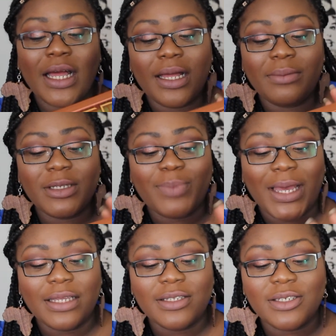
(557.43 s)
It's
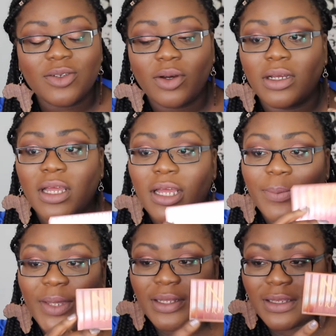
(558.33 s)
back in stock,
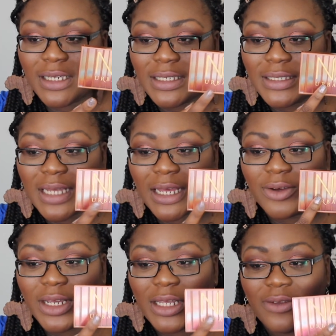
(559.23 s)
but this, I
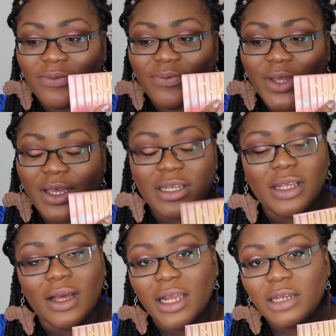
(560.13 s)
got it in
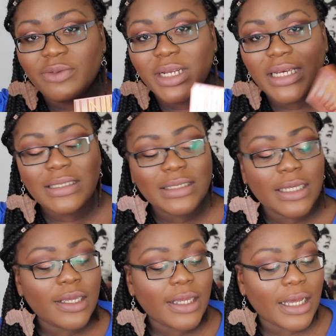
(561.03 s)
the early release
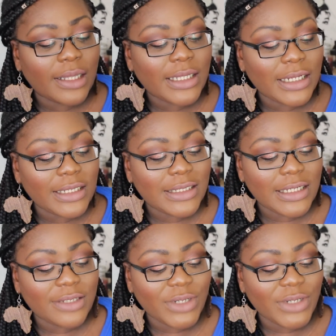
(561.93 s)
that they did